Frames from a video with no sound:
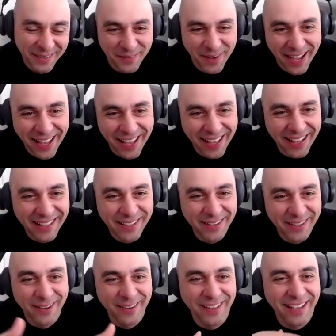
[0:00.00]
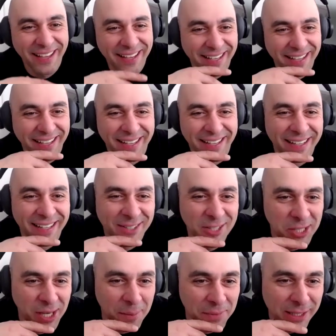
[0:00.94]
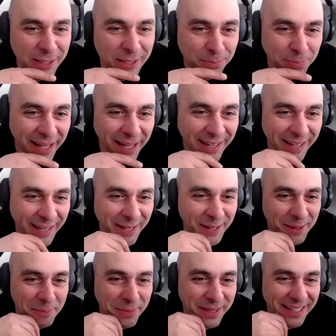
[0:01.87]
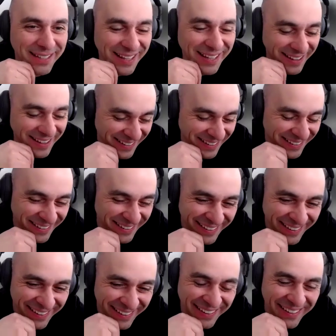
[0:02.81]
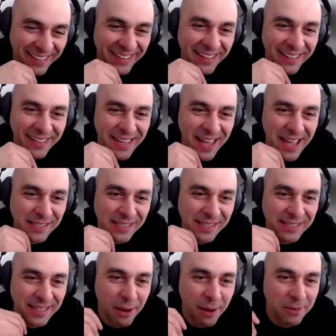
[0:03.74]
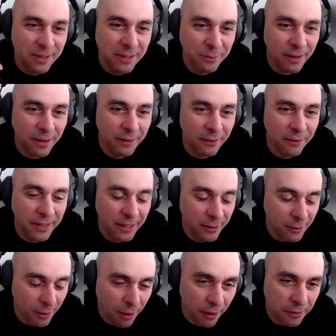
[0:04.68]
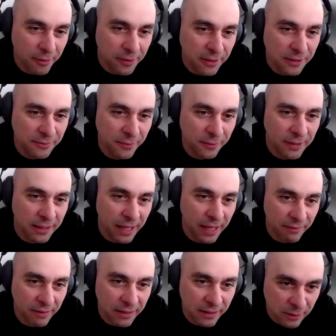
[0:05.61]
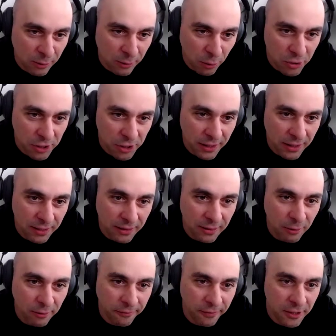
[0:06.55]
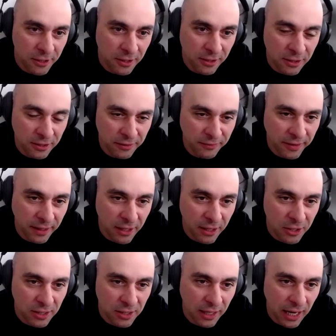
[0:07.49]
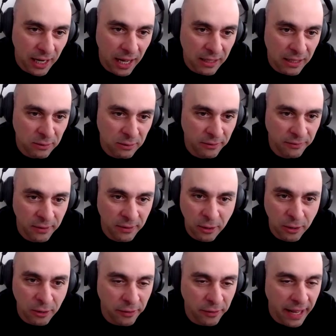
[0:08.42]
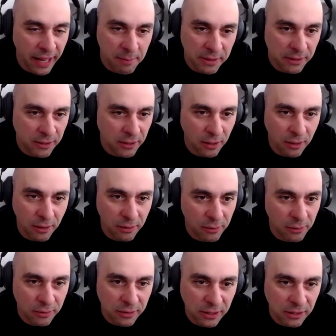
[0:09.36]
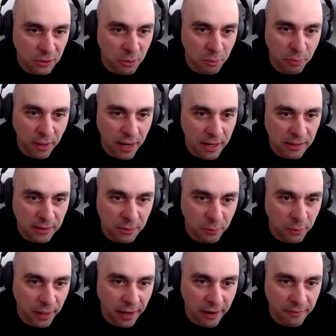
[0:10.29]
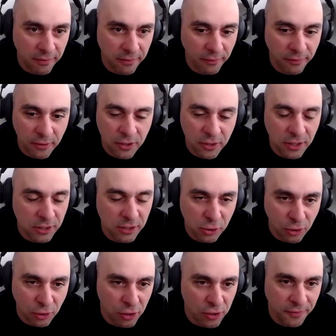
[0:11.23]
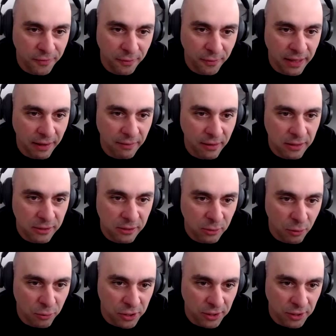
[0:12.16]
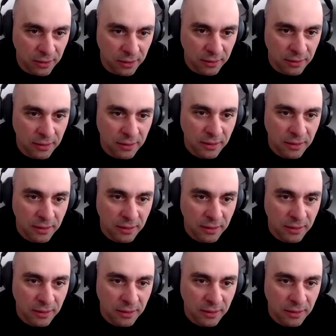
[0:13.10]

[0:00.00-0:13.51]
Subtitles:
Well, like a shameless plug here, but yes, I was one of the co-authors for the DevNet Associate official certification guide. So if you go on Amazon or Cisco Press or whatever, if you just search for DevNet Associate,